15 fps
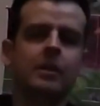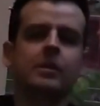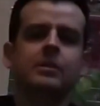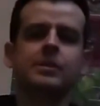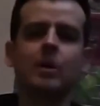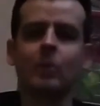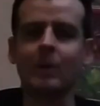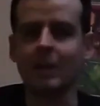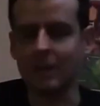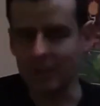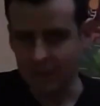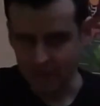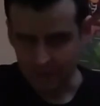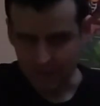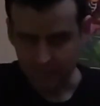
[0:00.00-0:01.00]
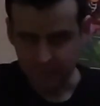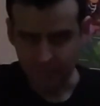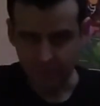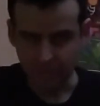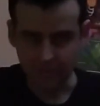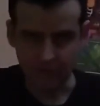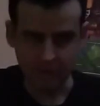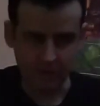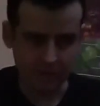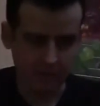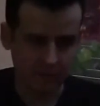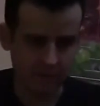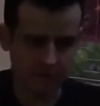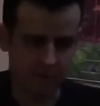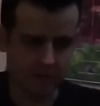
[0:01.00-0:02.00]
So we're going to kick it off with
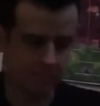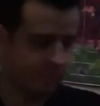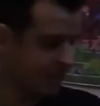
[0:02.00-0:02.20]
some